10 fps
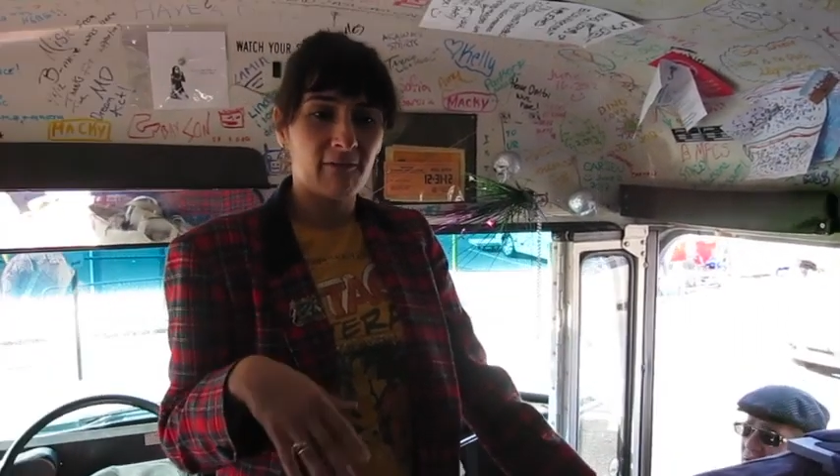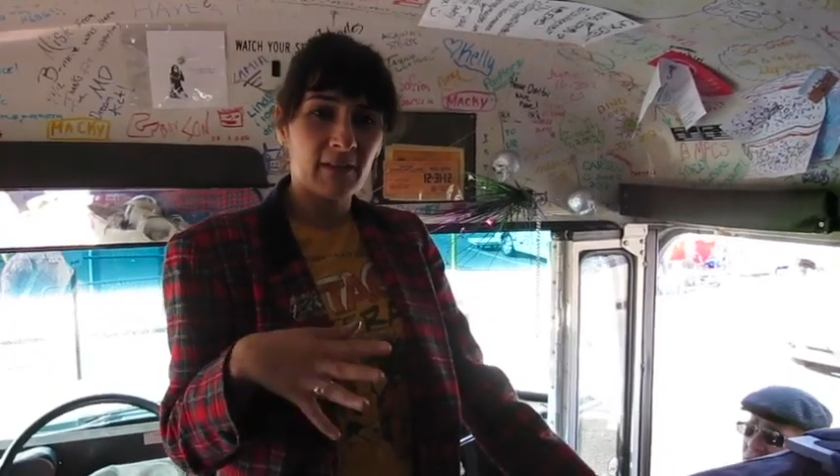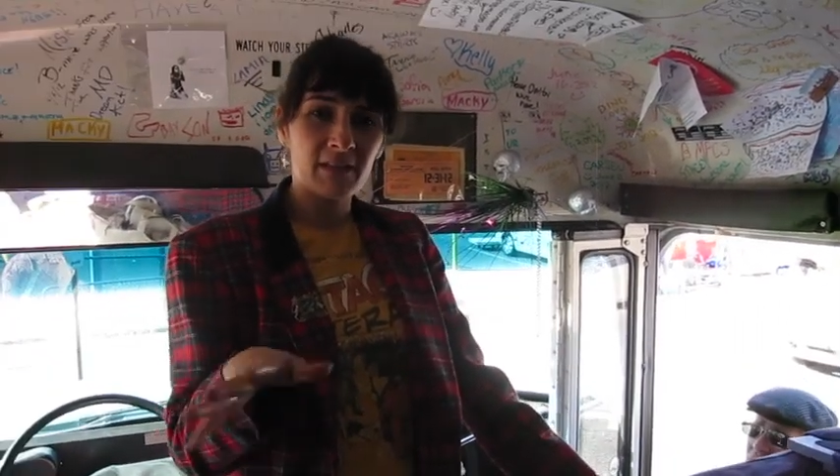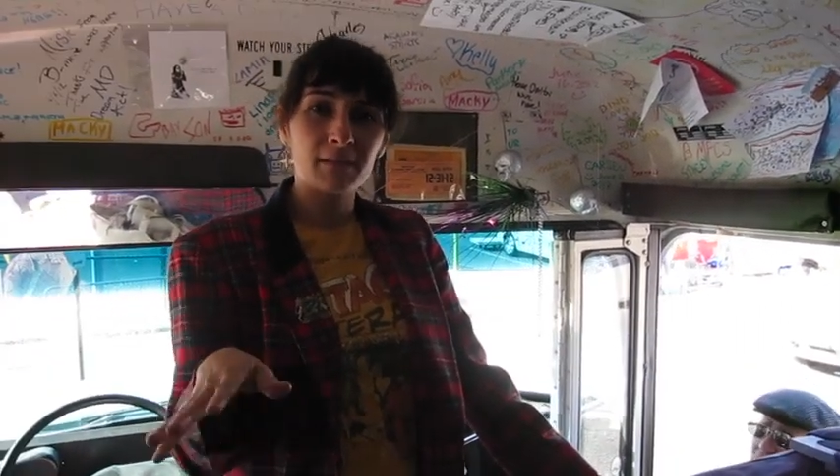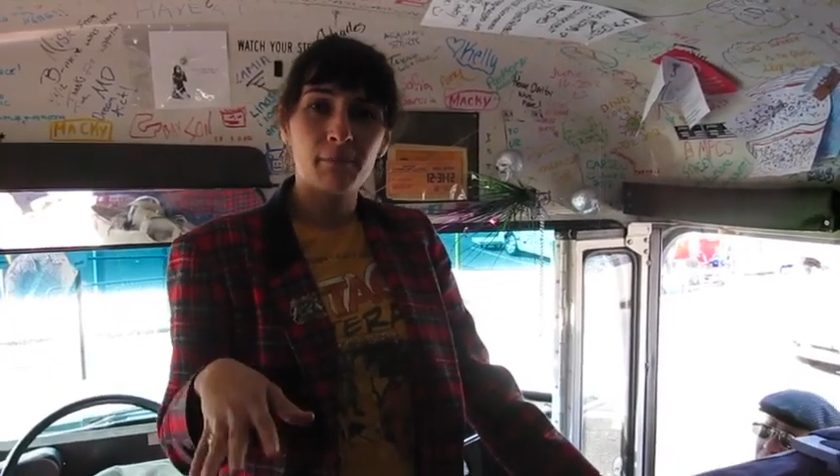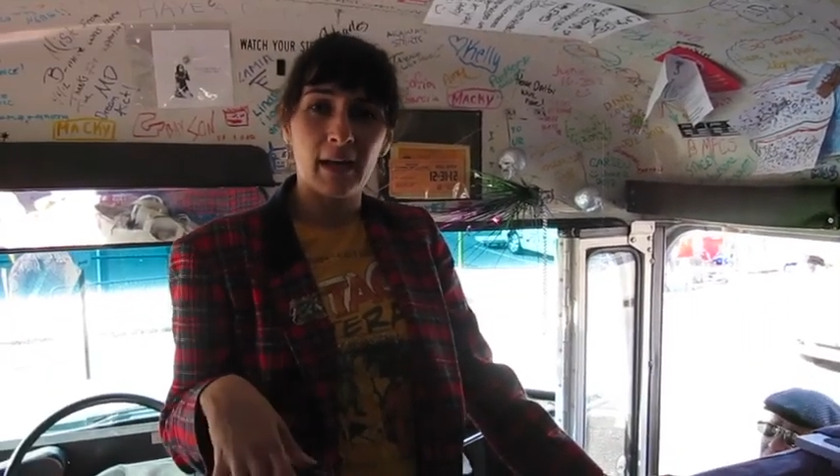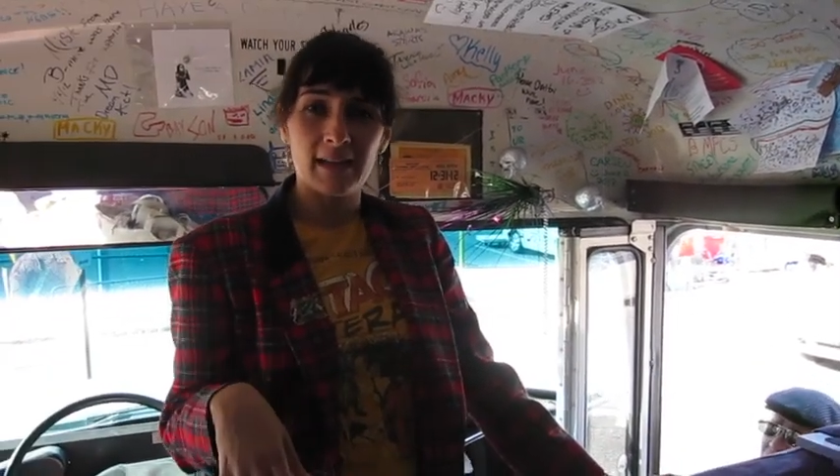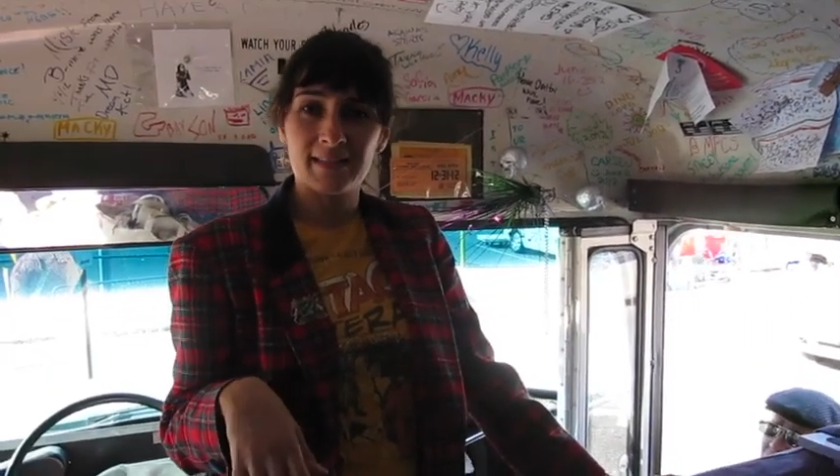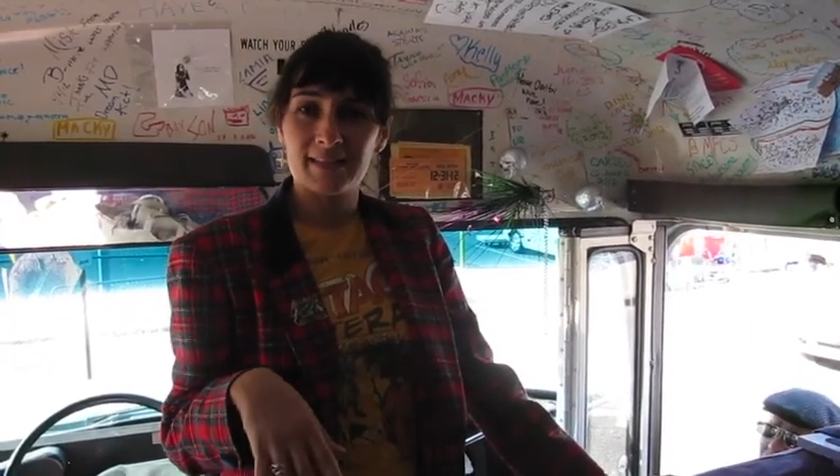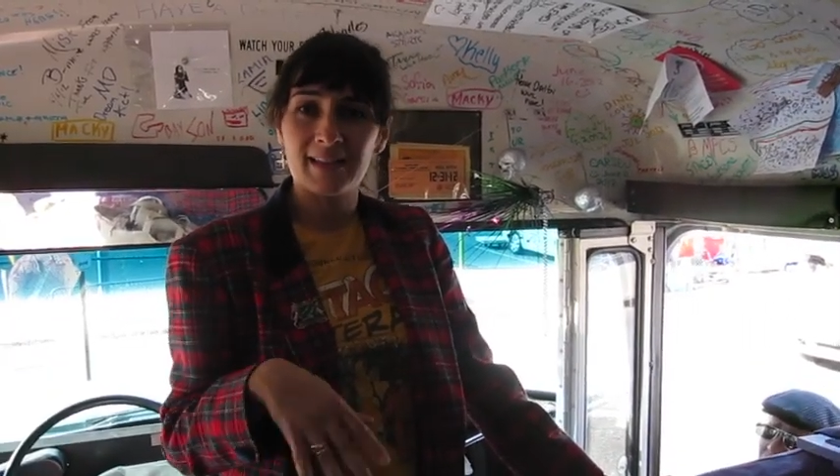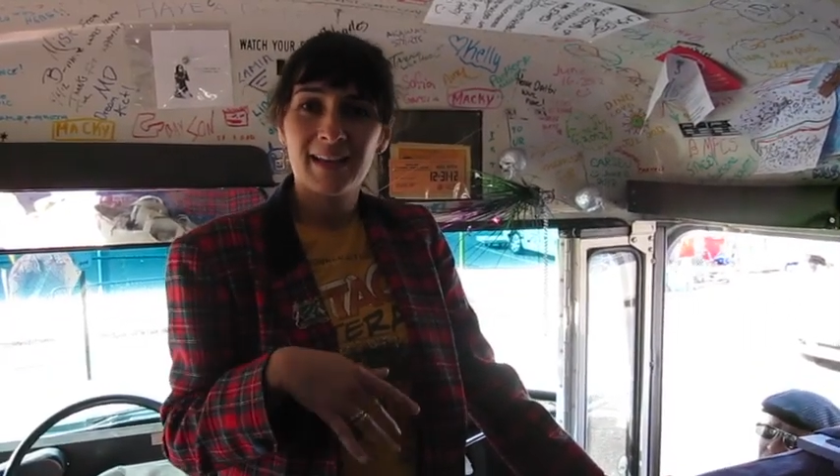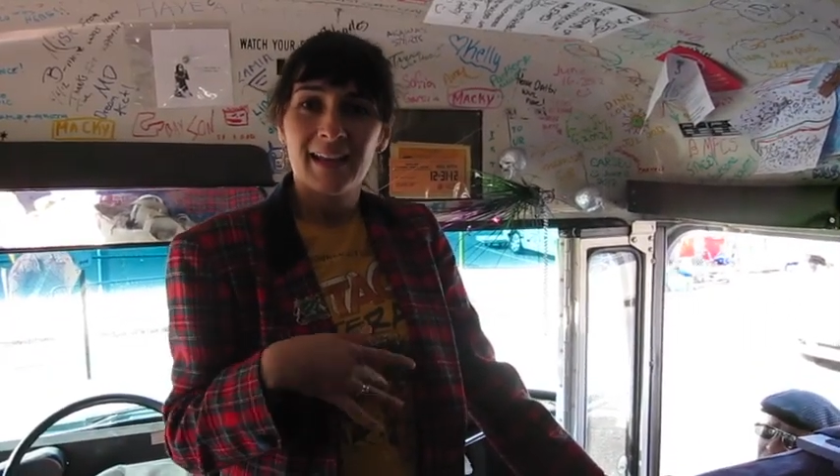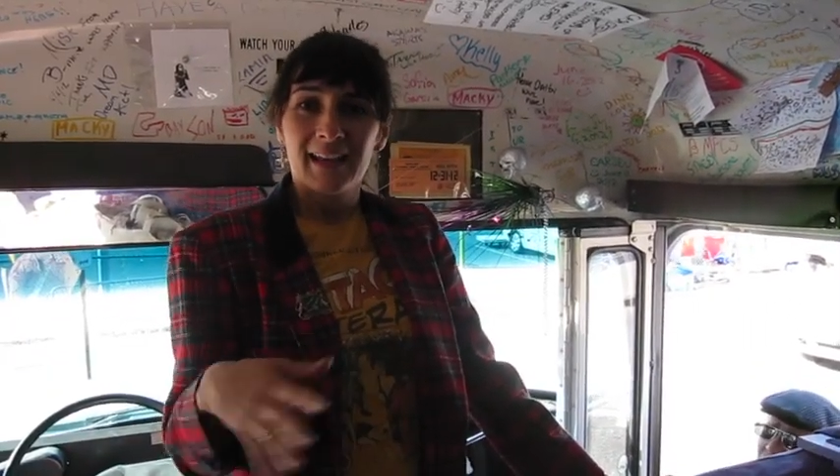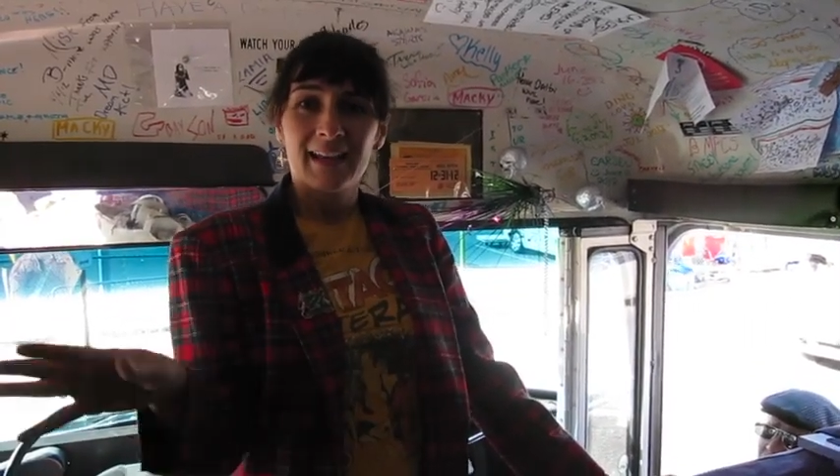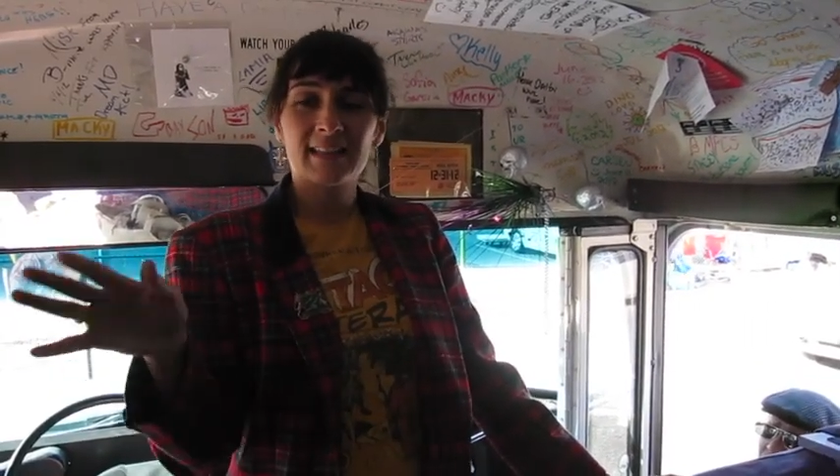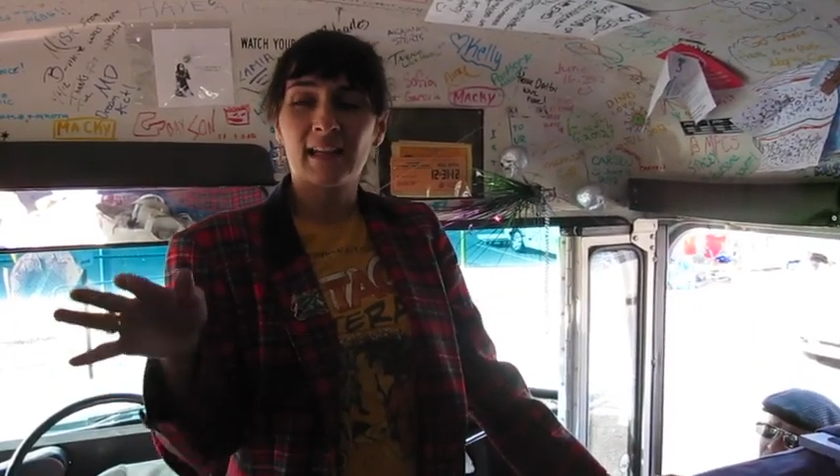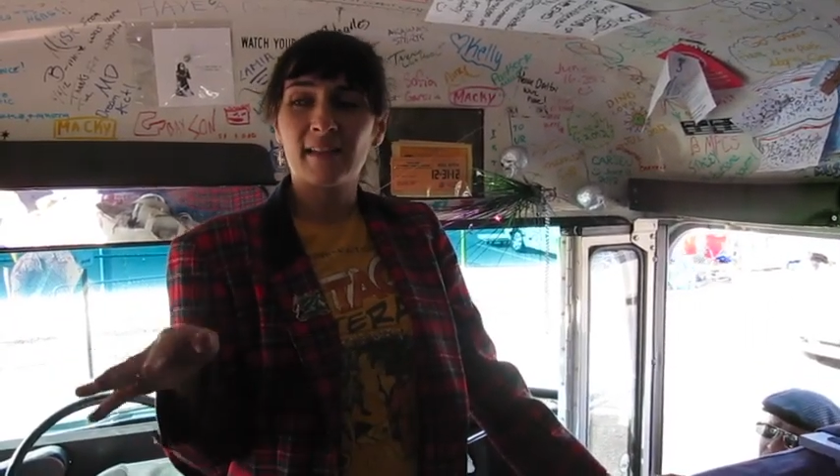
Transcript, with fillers: I found this bus. He's